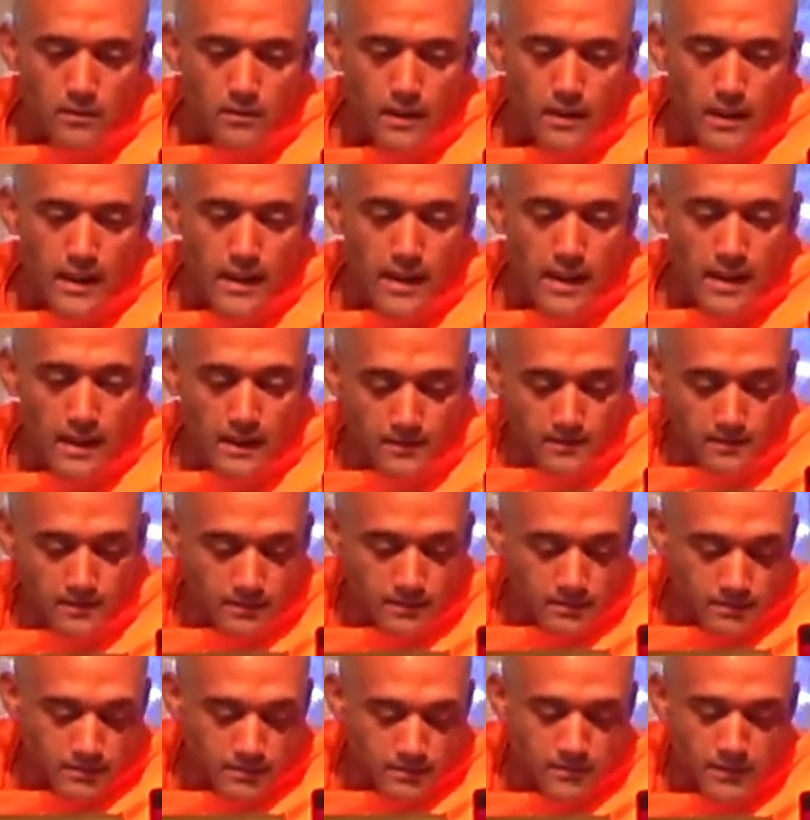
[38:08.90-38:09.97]

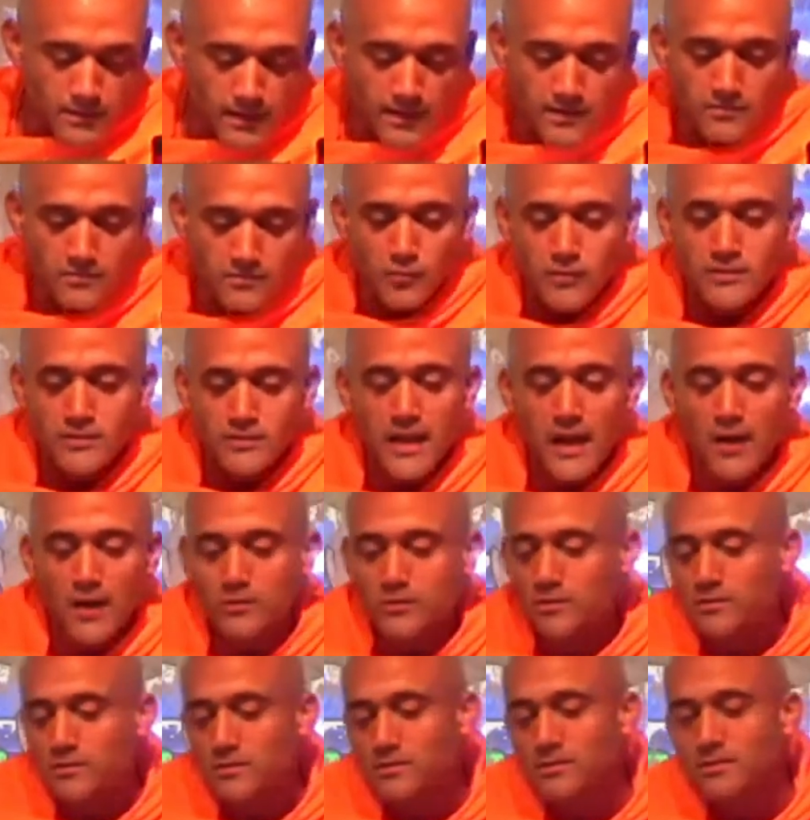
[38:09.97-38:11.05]
And as for
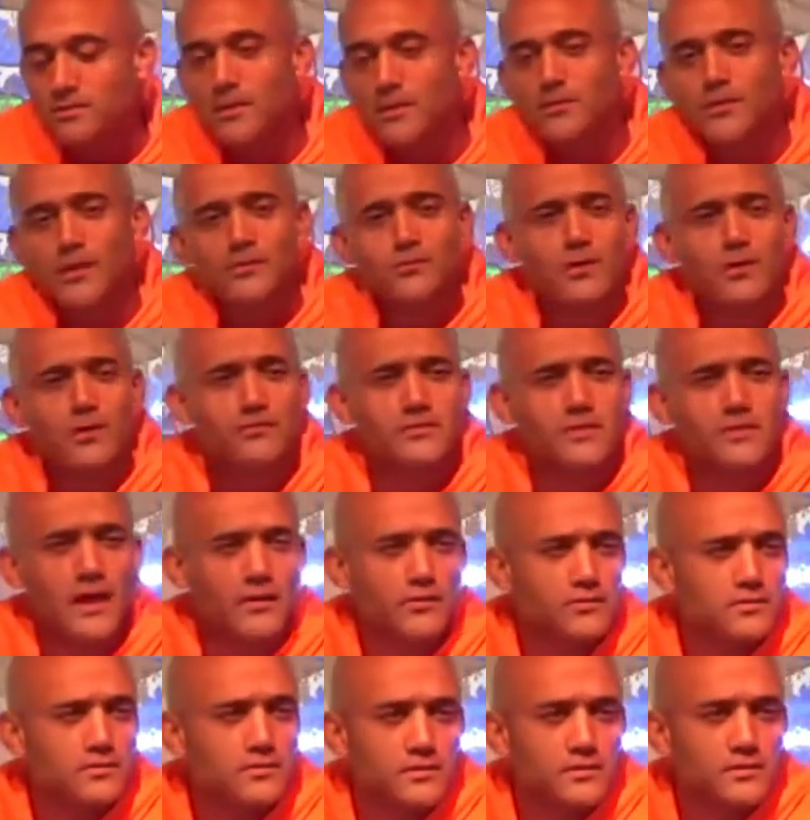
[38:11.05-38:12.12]
doubts, sometimes we have
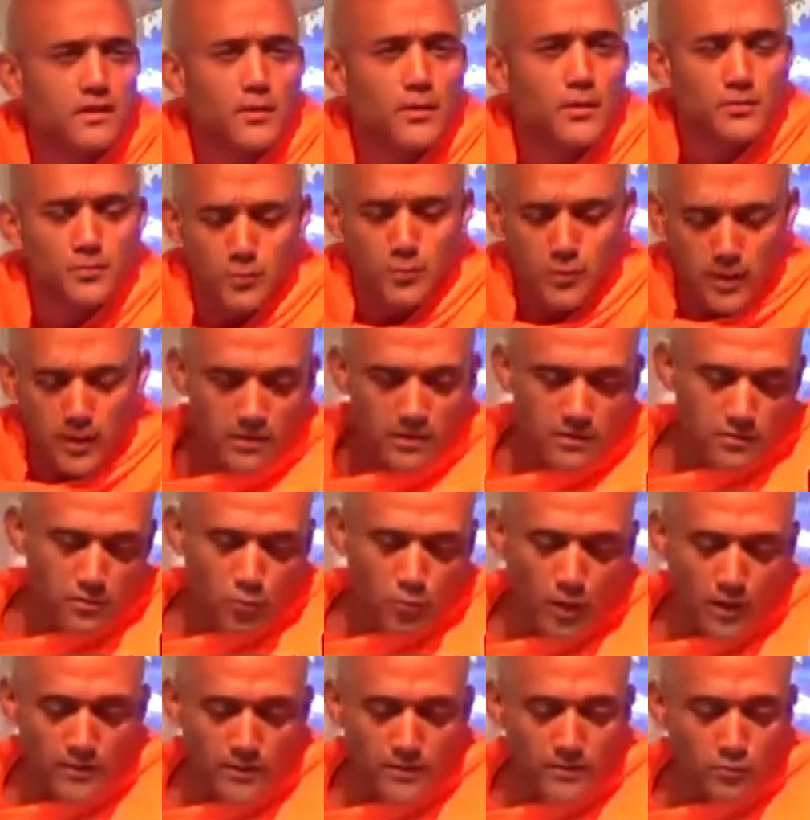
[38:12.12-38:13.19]
doubts about prayer.
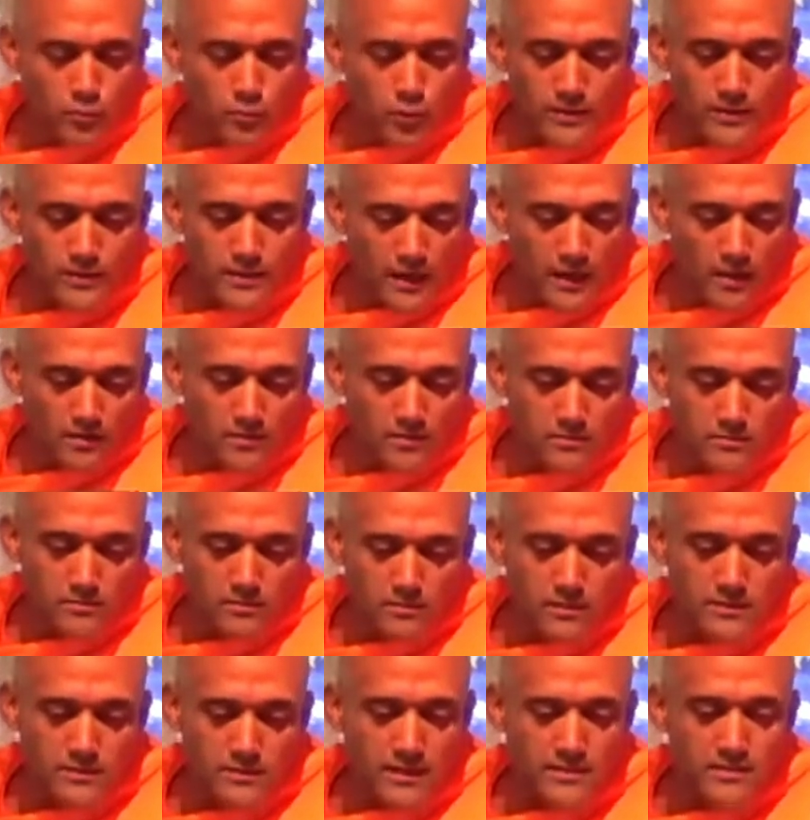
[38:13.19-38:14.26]
One, one doubt
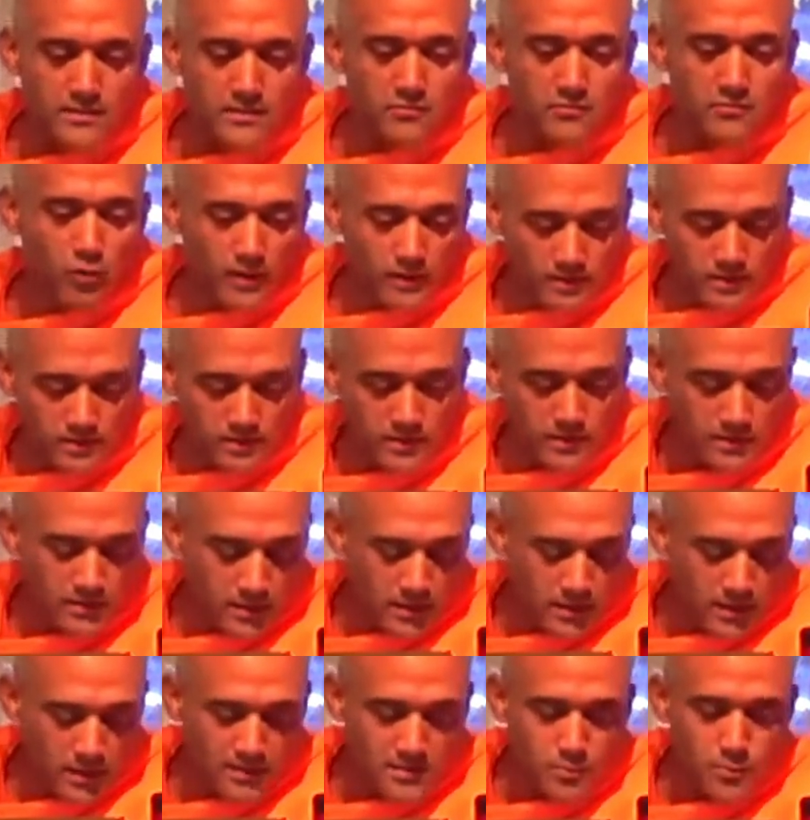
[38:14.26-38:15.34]
is actually voiced in the
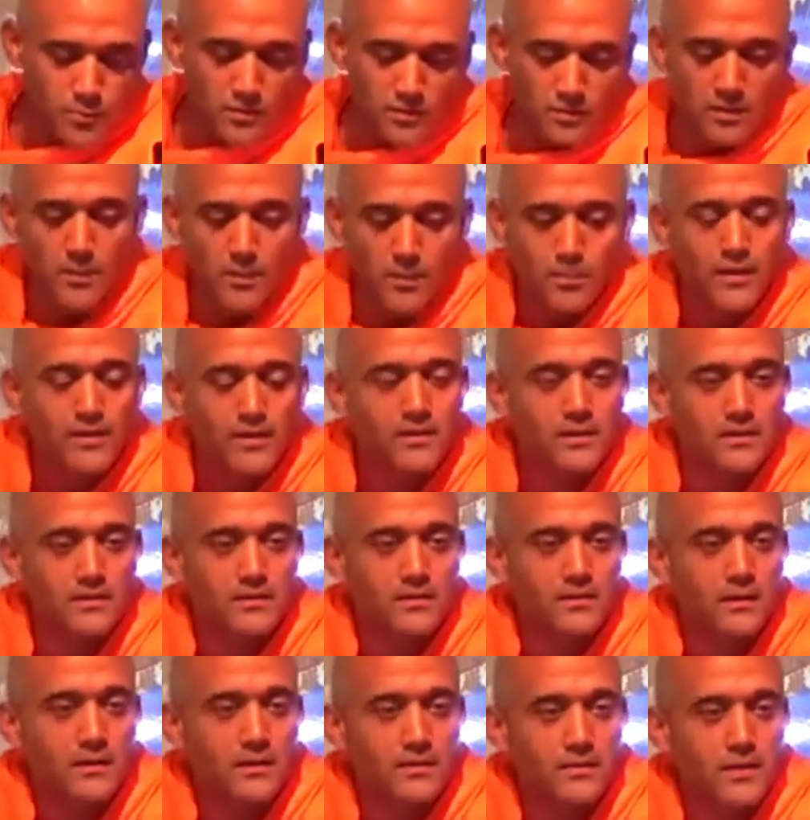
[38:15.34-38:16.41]
gospel. A
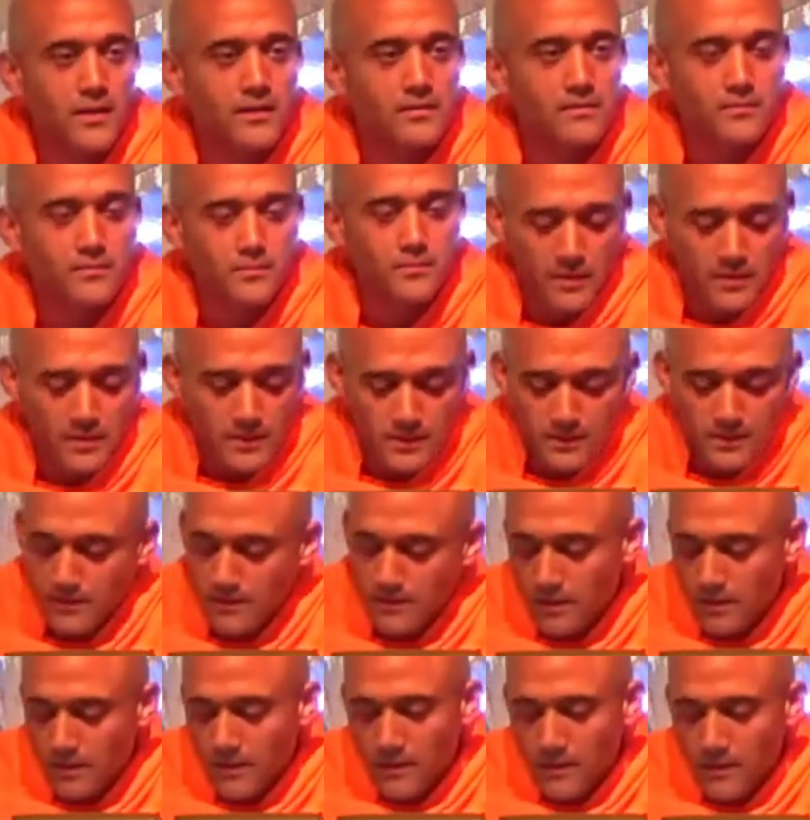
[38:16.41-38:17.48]
pundit, a great pundit,
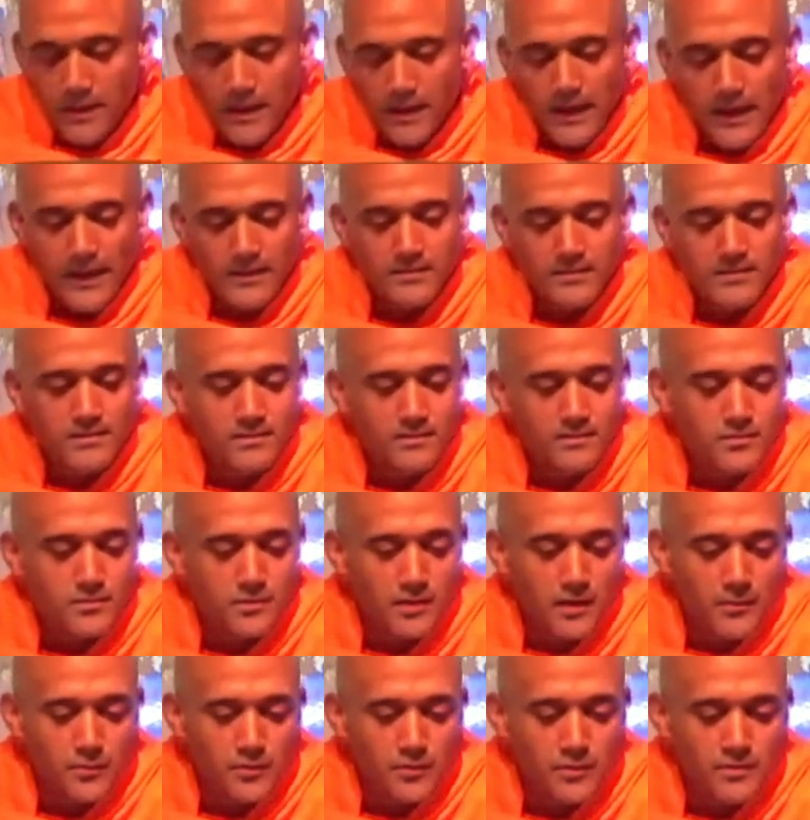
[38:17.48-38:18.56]
asks Sri
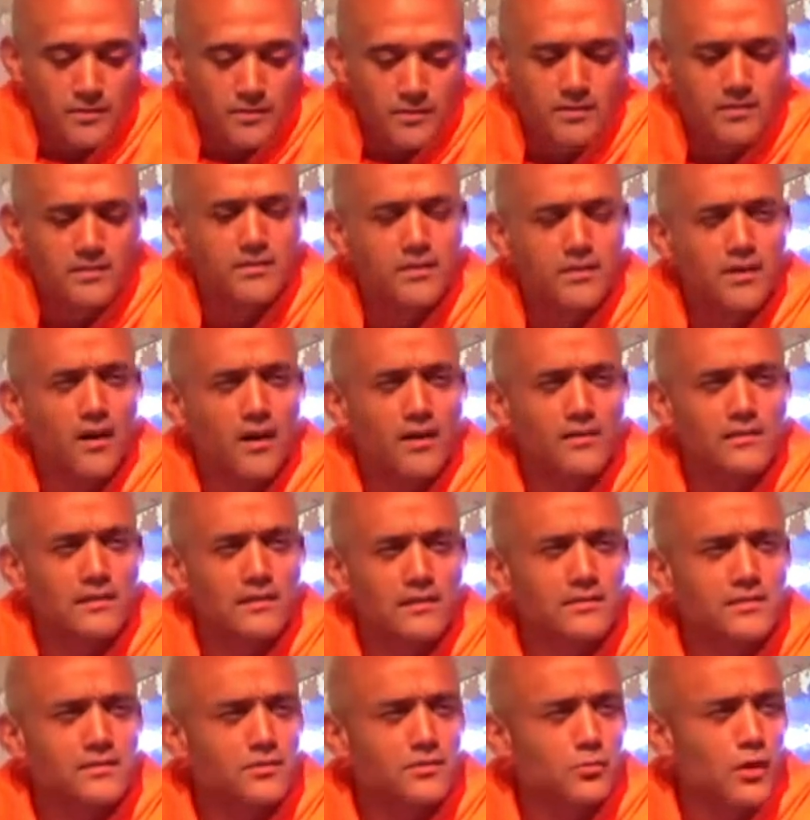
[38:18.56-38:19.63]
Ramakrishna, Does God
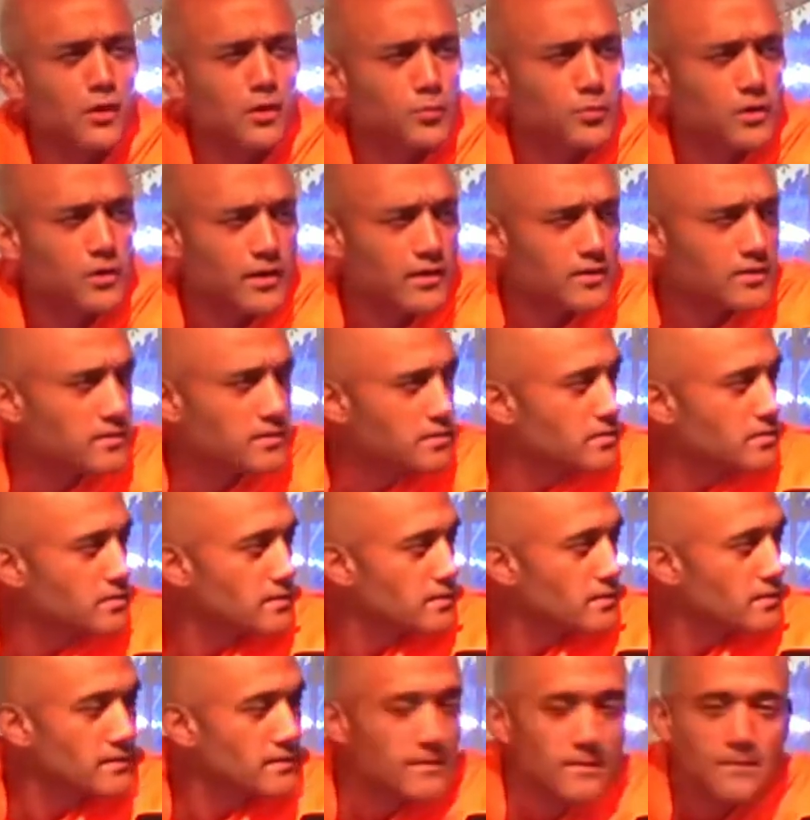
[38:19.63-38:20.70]
listen to our prayers?
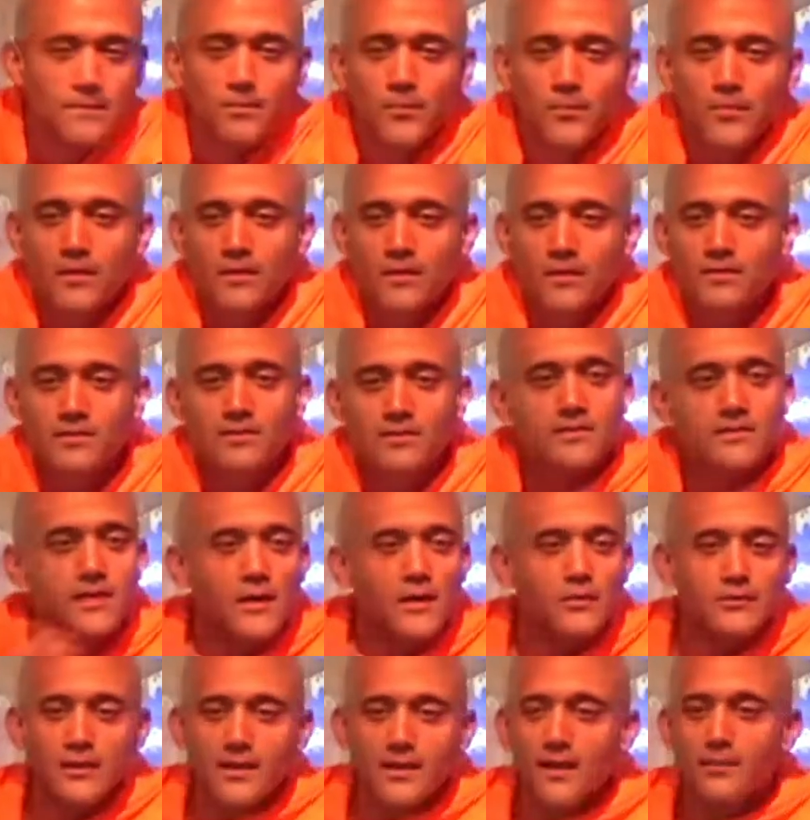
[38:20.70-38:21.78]
This is a
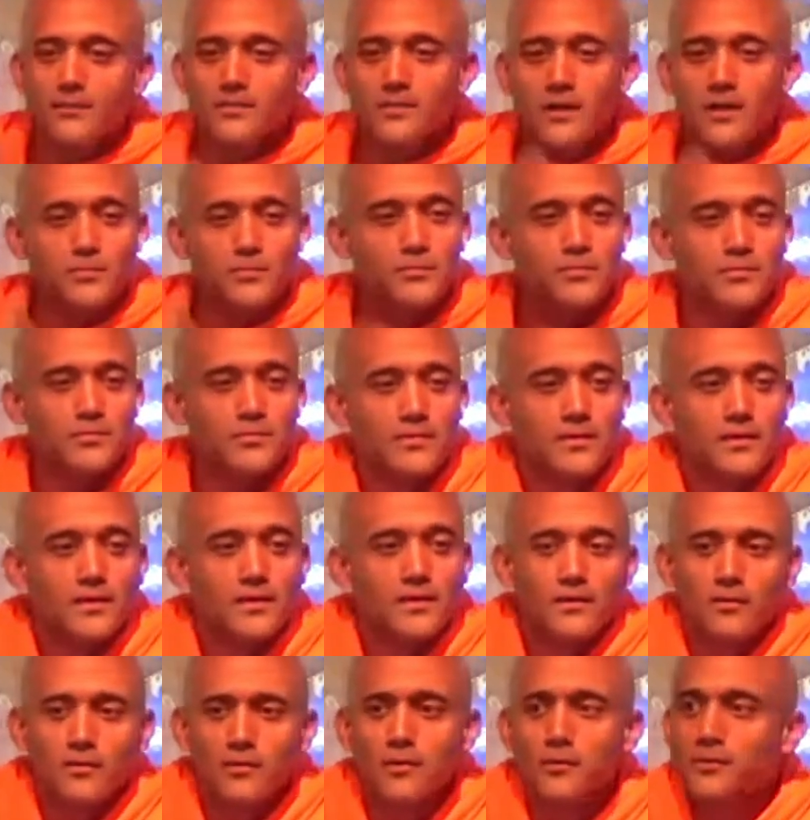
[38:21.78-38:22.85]
doubt that comes up.
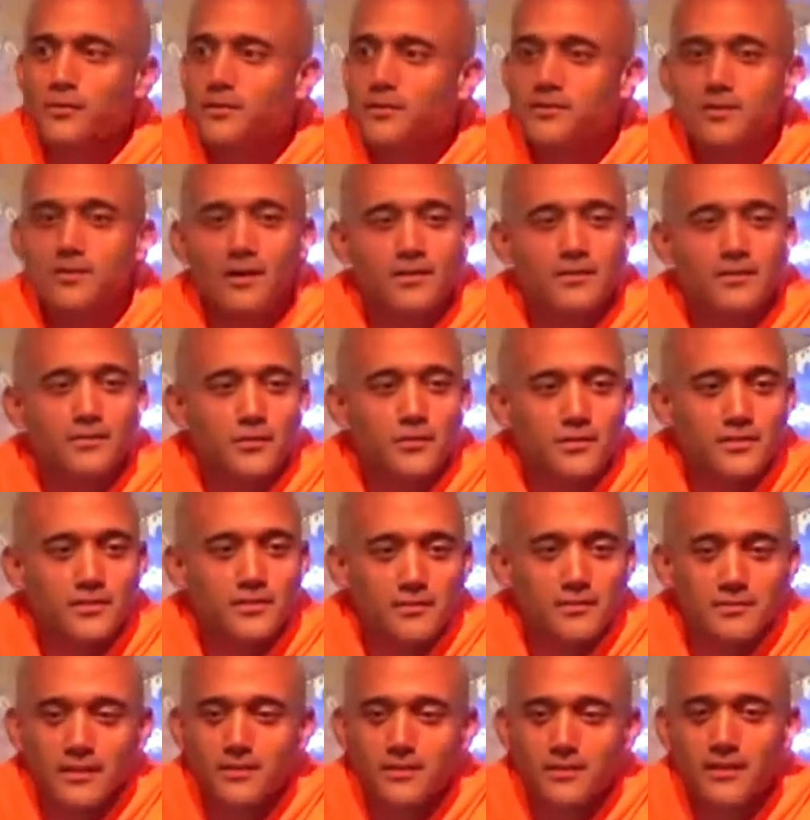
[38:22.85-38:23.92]
Or are we just talking to
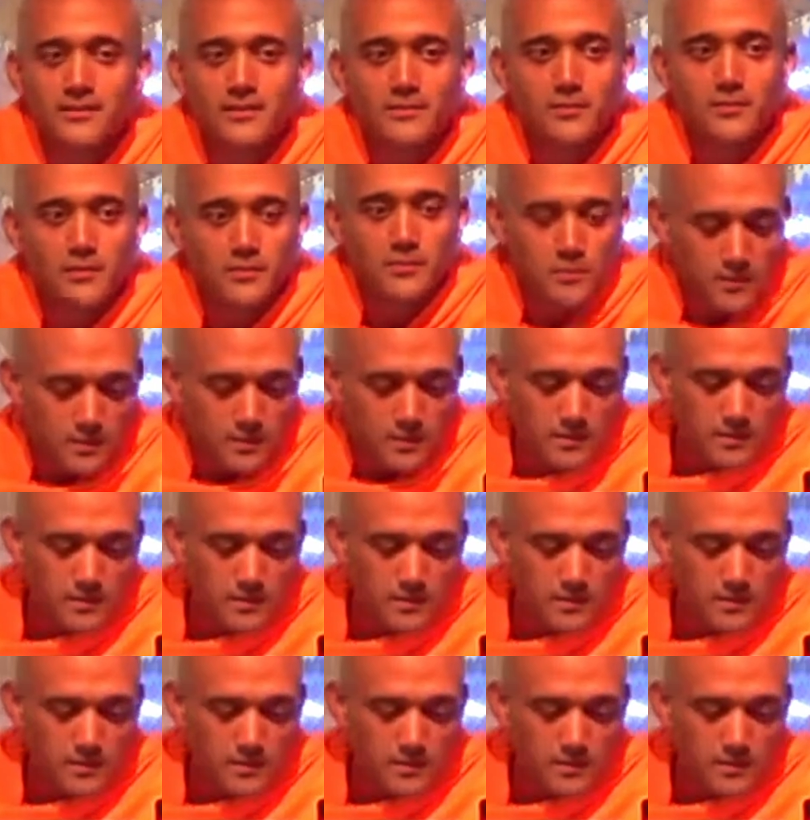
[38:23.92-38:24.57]
ourselves like crazy people?